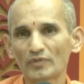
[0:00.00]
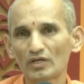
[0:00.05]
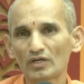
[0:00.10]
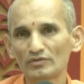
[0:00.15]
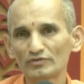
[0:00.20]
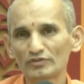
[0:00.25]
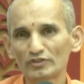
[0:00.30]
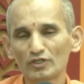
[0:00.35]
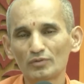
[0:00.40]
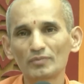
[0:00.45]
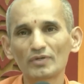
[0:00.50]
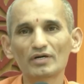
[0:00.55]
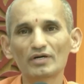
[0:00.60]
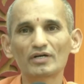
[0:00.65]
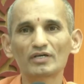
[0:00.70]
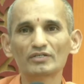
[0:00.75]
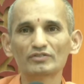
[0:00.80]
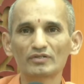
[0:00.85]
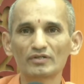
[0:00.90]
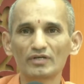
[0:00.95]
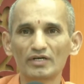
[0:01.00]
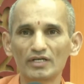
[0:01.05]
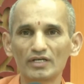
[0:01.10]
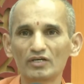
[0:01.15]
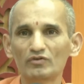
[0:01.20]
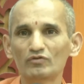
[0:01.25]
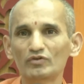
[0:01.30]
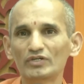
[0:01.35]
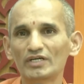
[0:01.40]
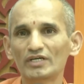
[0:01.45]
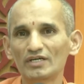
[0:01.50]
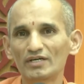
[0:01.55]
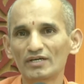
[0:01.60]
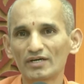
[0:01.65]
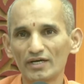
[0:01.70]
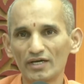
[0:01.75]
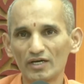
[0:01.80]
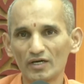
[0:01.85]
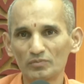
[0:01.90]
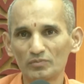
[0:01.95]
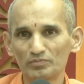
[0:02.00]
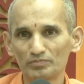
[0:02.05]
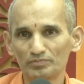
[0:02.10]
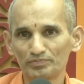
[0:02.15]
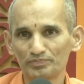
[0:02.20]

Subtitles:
In summer, as the lake would get dry up,